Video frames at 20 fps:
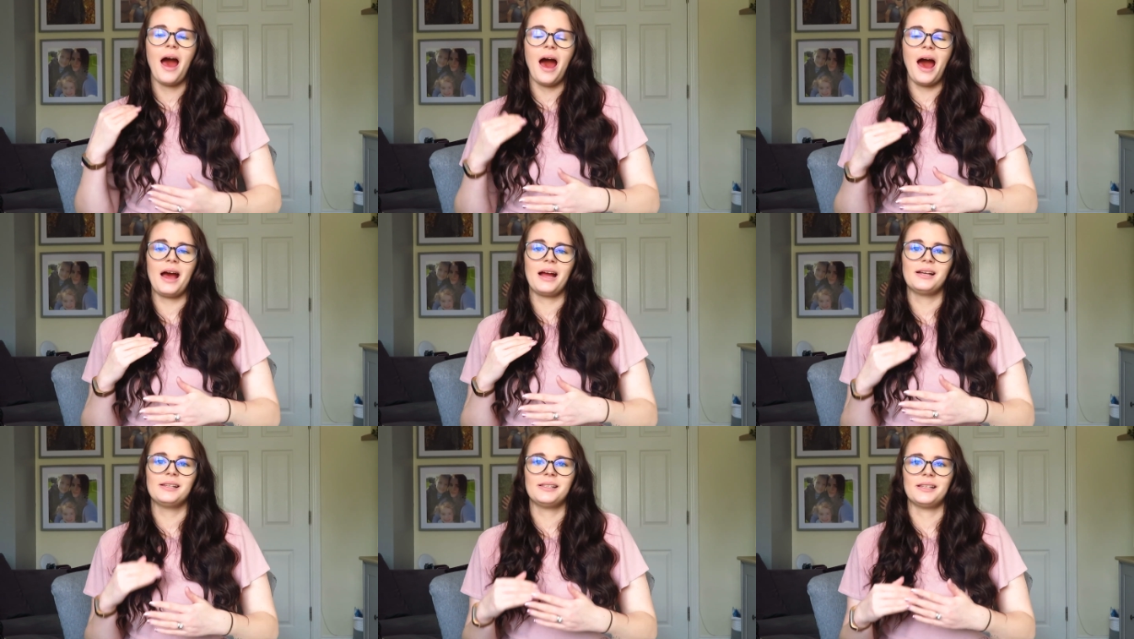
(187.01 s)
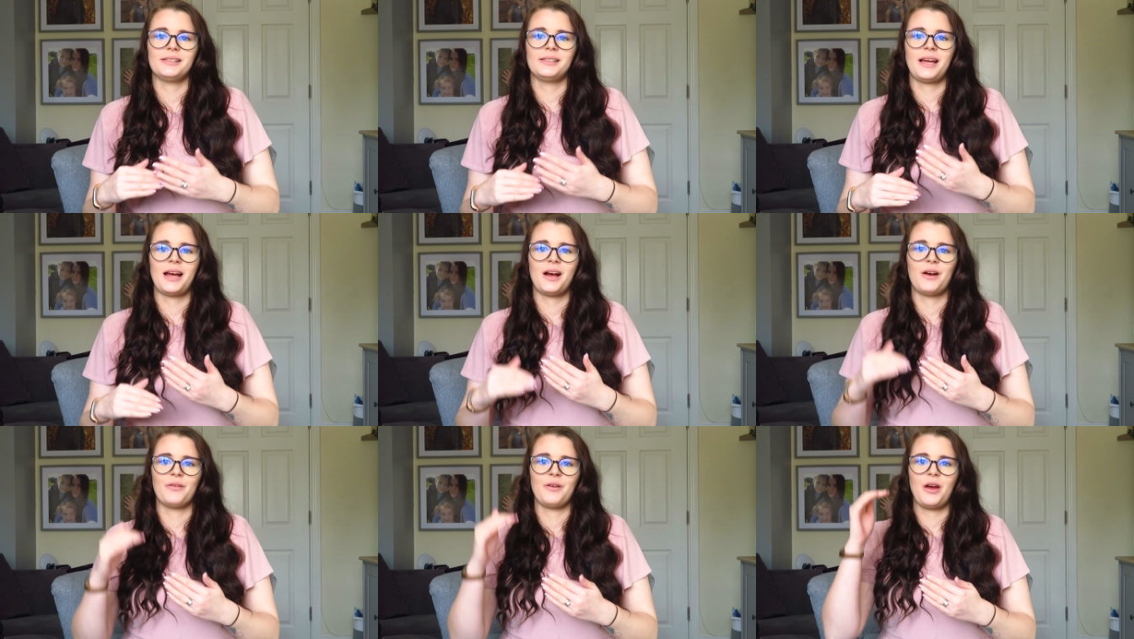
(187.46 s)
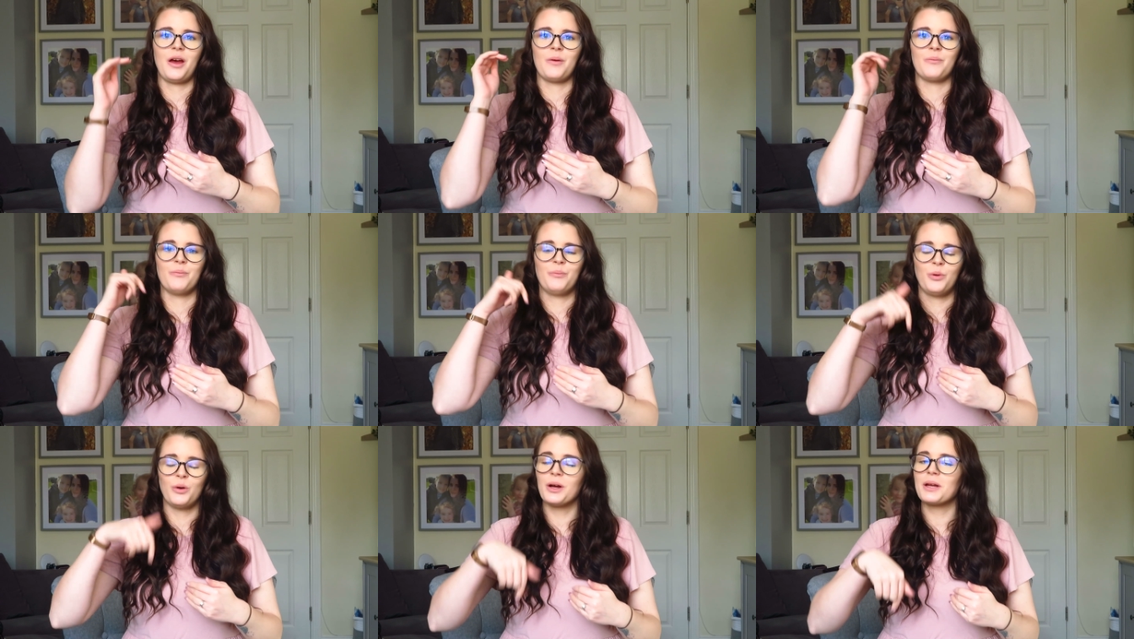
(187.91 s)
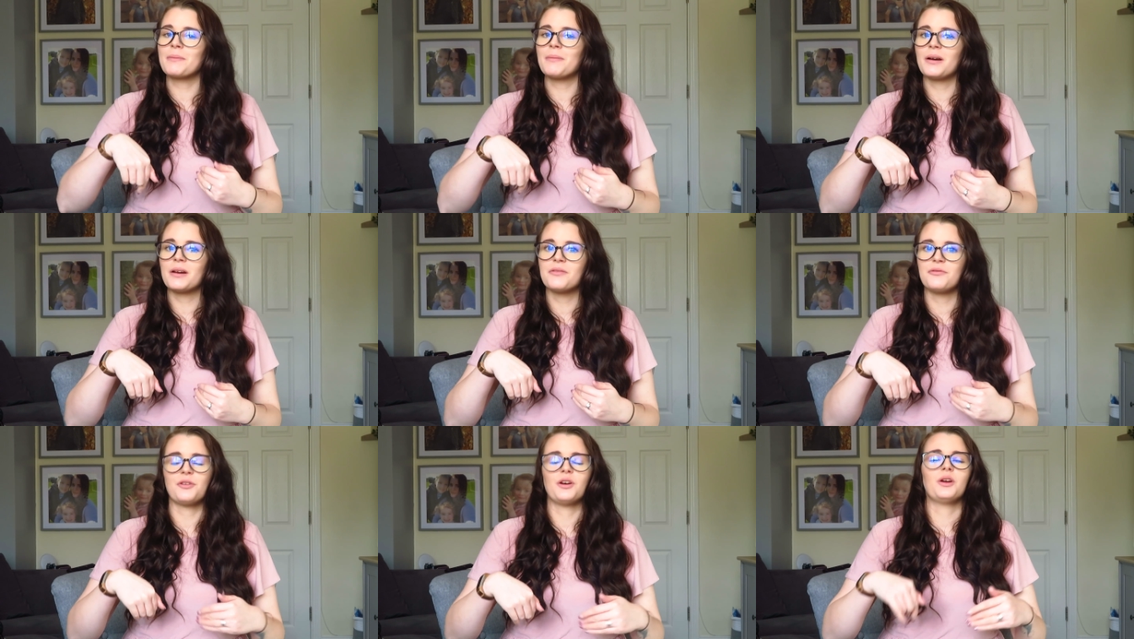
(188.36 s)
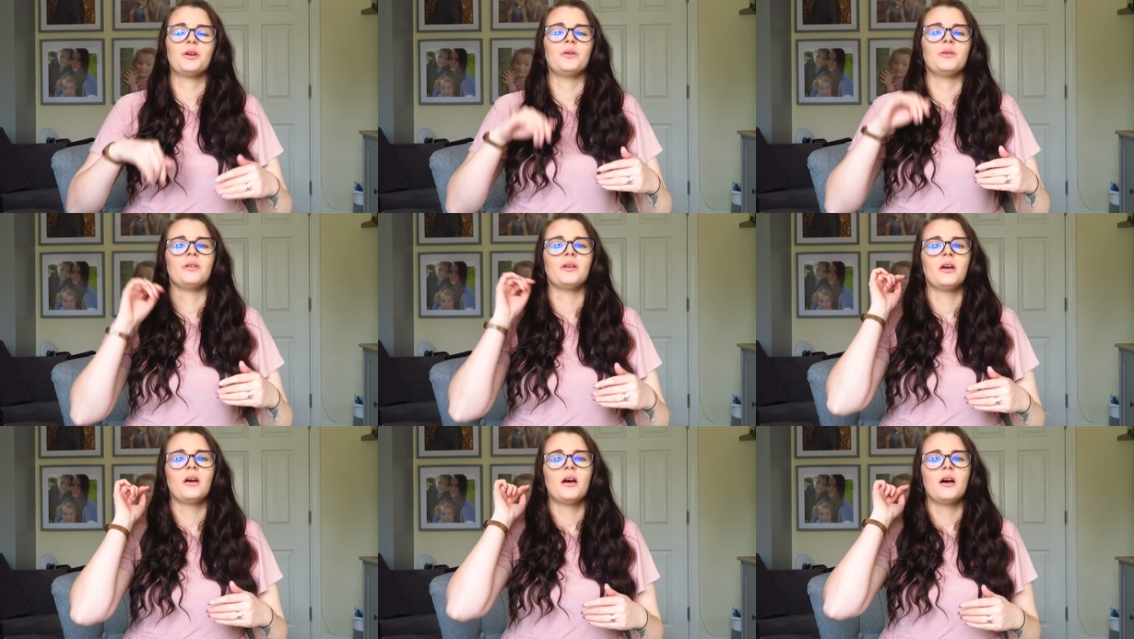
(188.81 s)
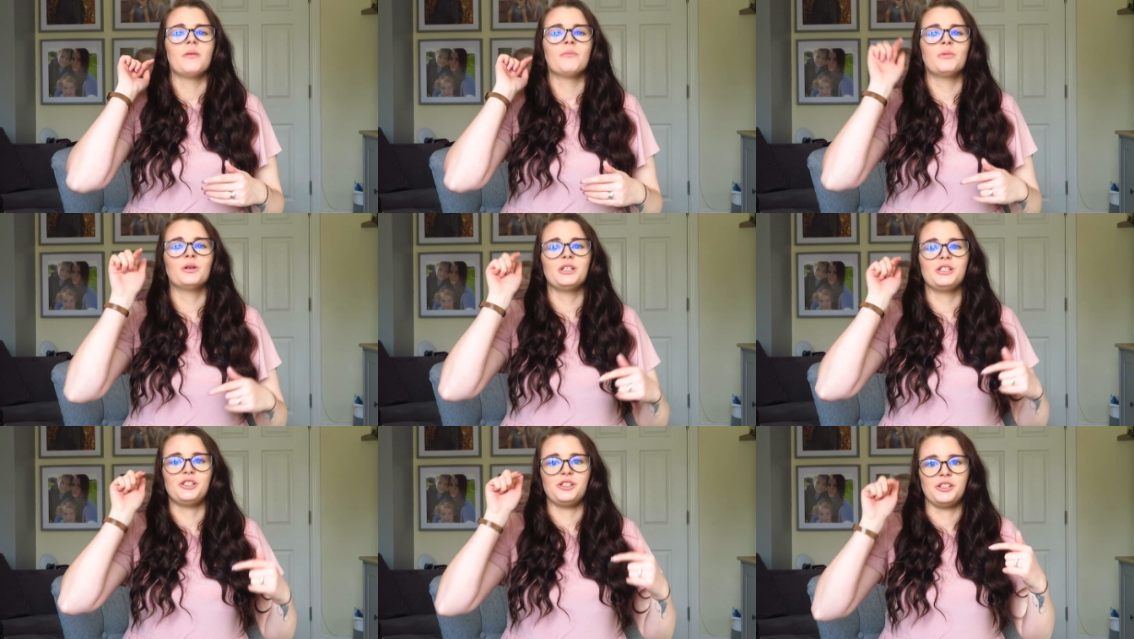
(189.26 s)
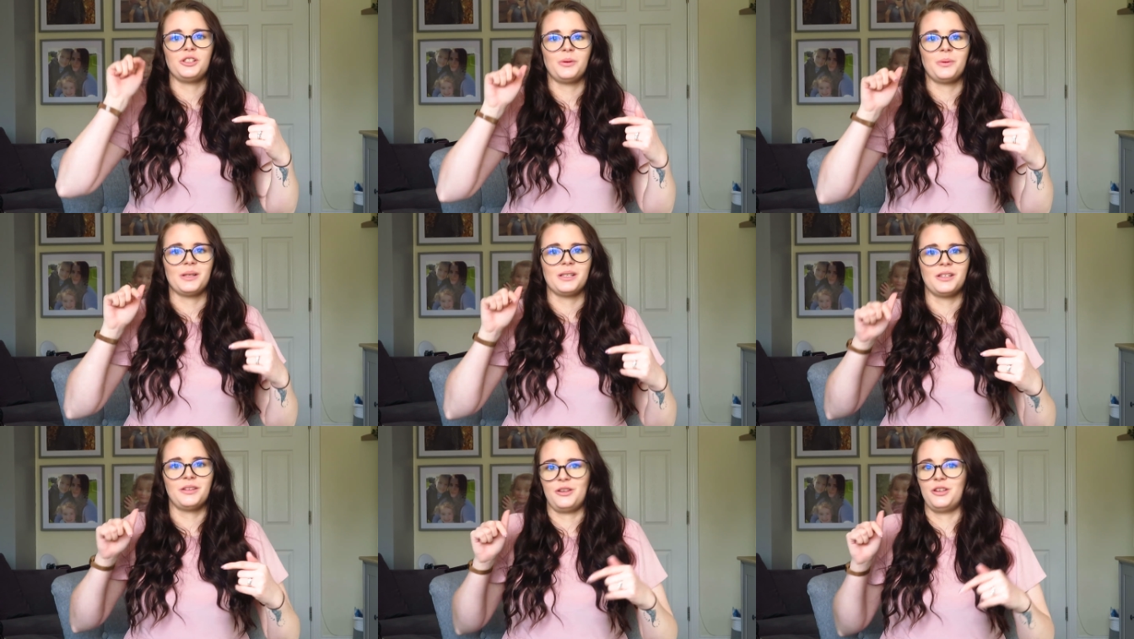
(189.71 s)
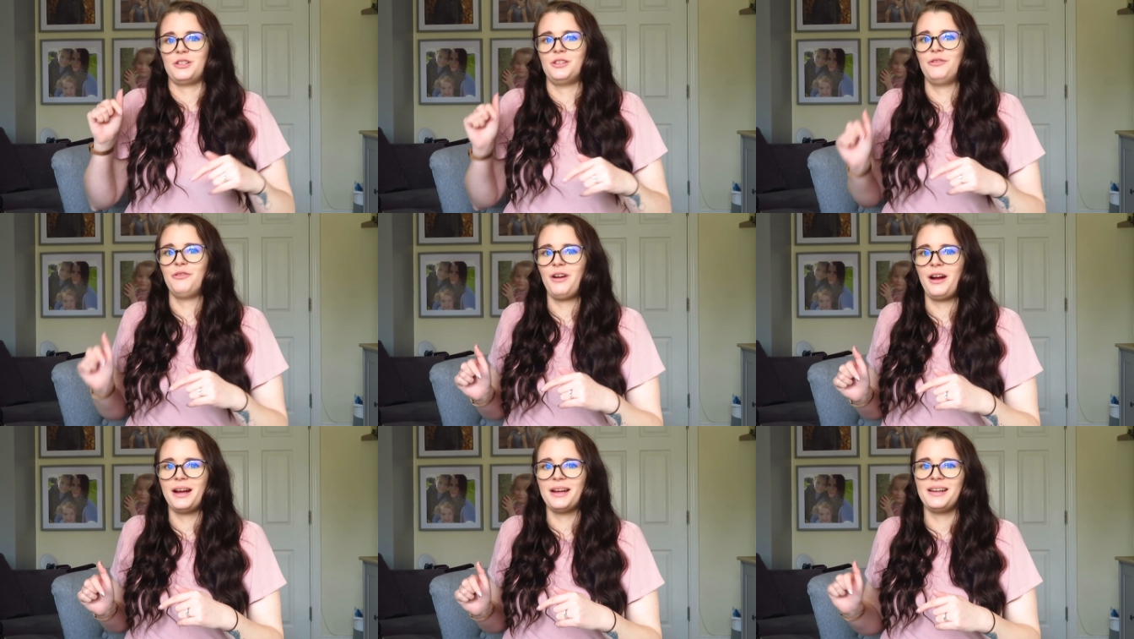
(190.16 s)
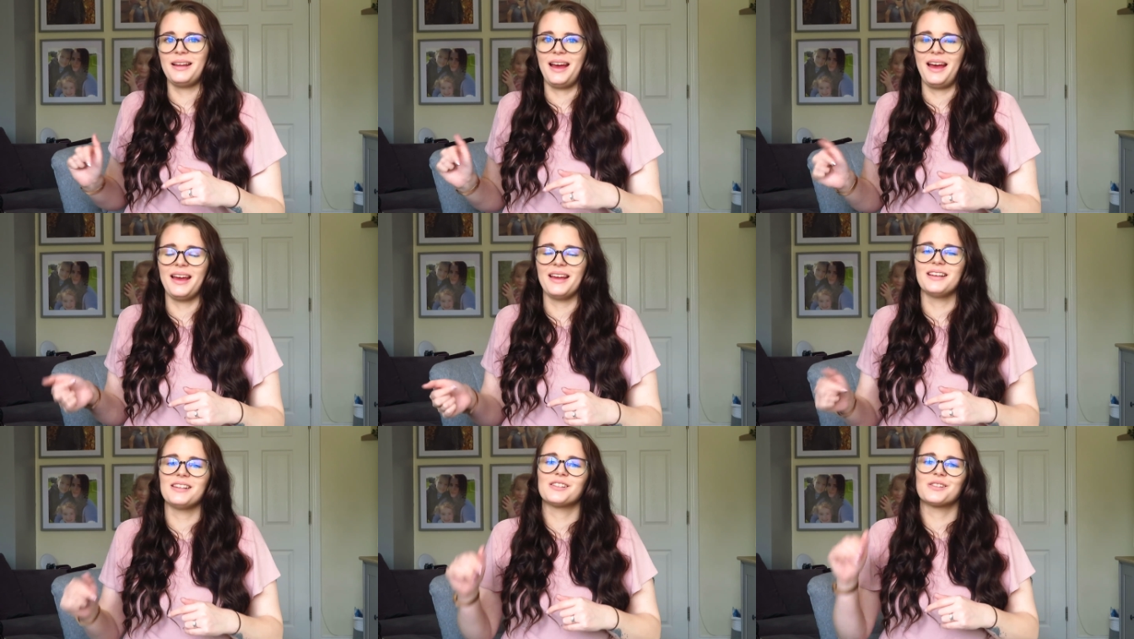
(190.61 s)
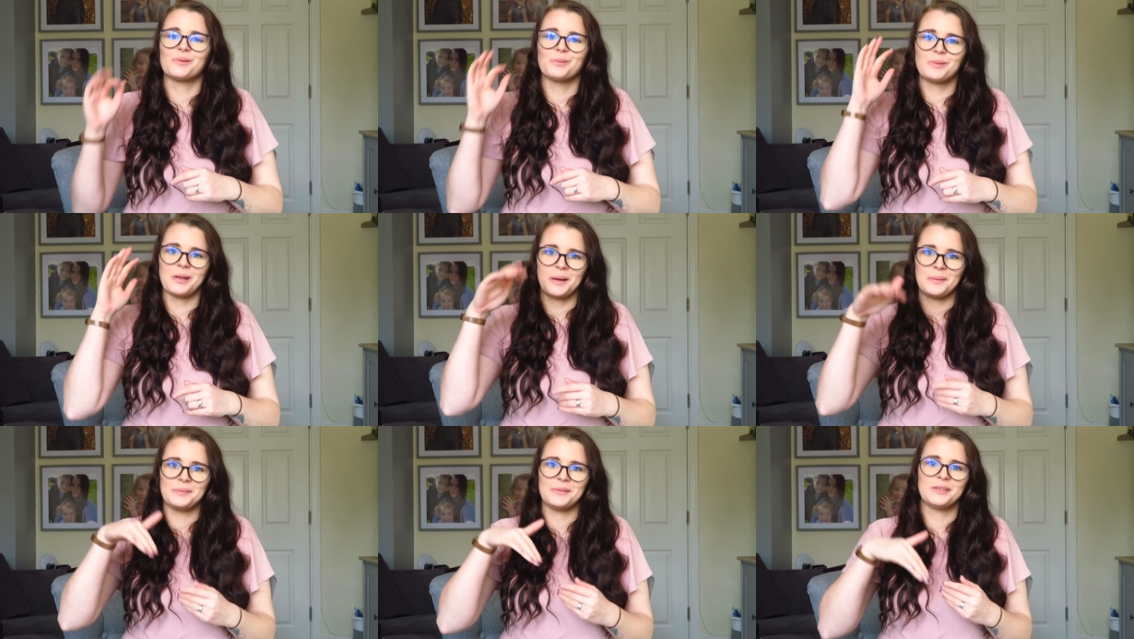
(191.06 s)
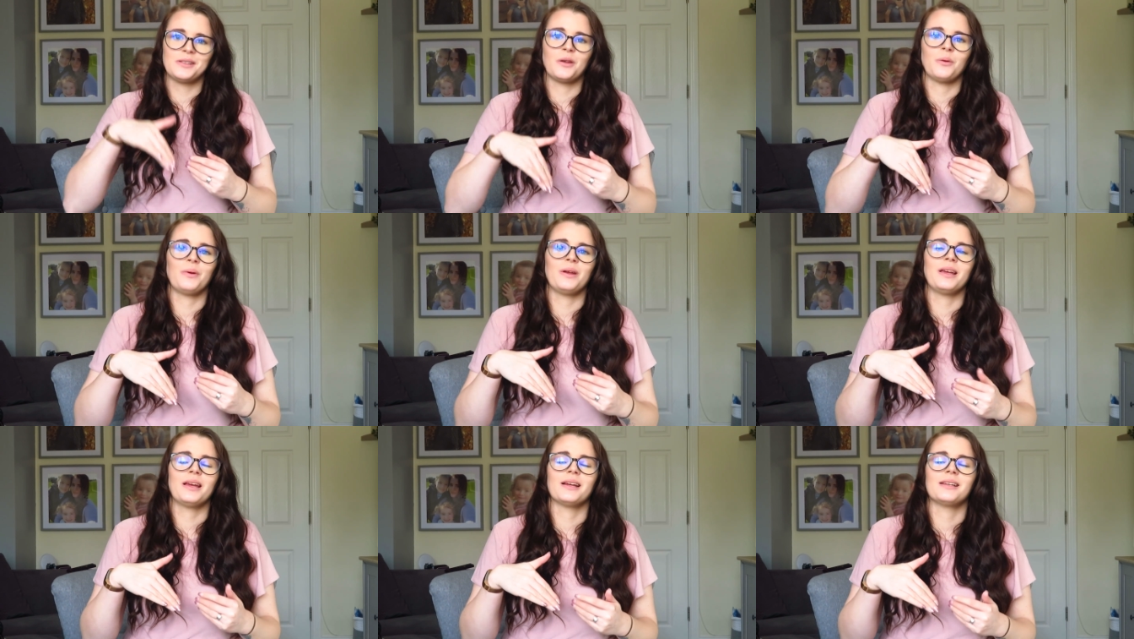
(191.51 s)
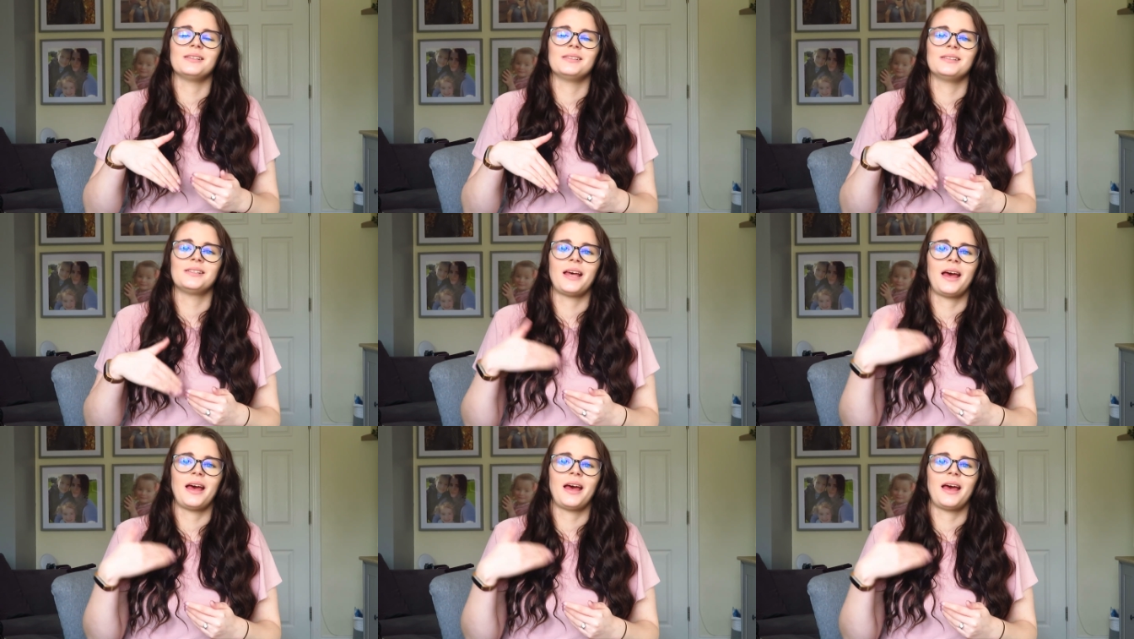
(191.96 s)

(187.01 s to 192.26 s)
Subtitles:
I sat down and put in my phone Monday, Tuesday, Wednesday, Thursday, Friday, sometimes the weekend